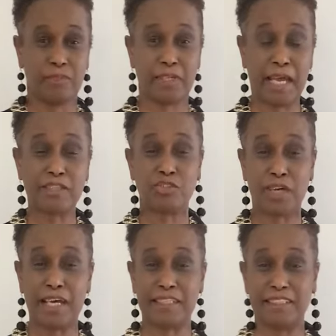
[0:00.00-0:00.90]
Get
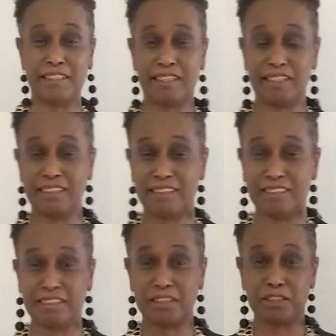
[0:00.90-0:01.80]
ready
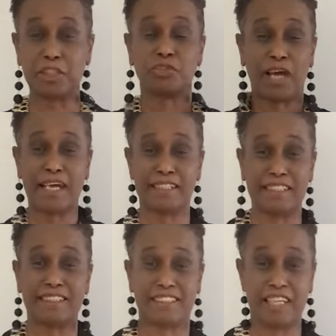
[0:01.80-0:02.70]
to write
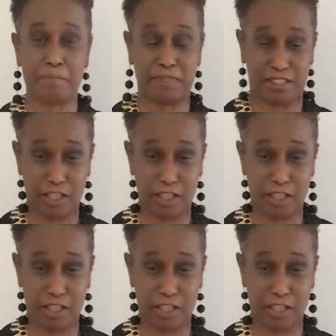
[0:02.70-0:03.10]
these steps